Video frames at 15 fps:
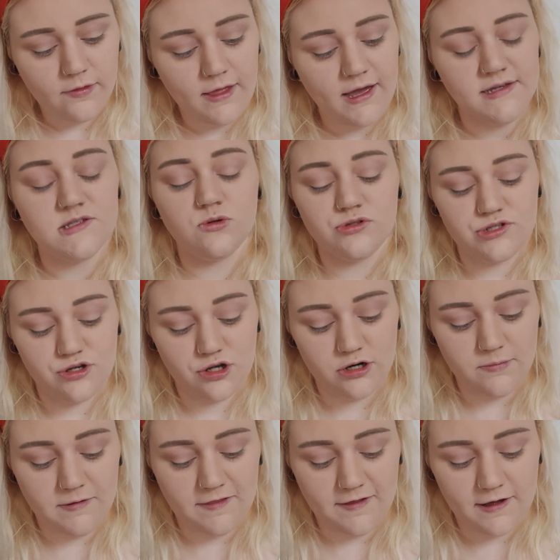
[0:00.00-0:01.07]
That is also going
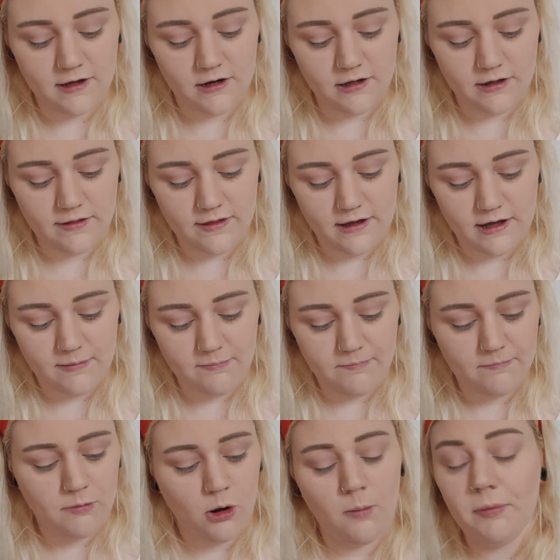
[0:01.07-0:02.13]
to be the colour that I
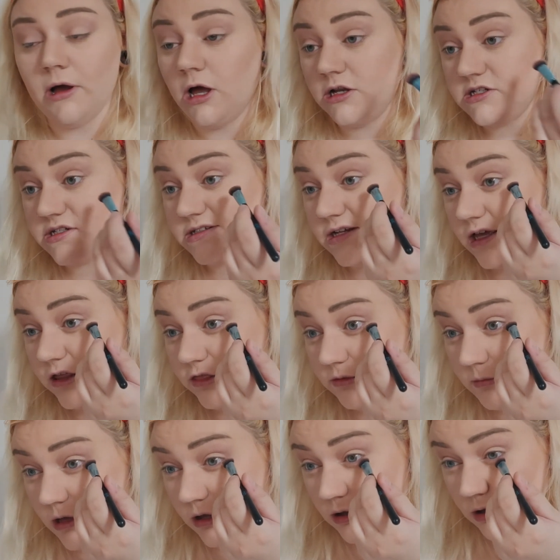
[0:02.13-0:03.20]
pop underneath
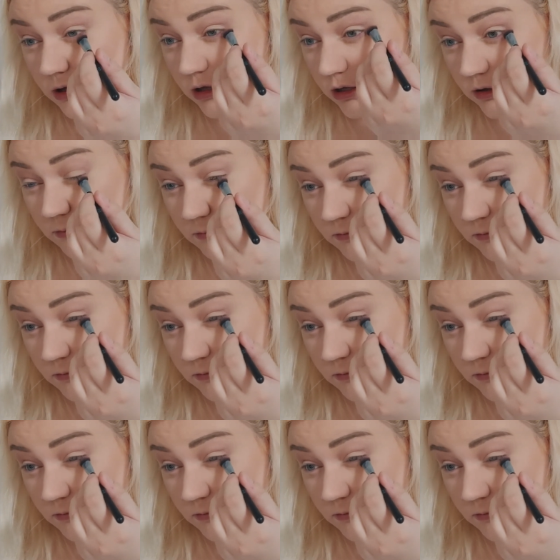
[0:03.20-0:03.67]
my eye.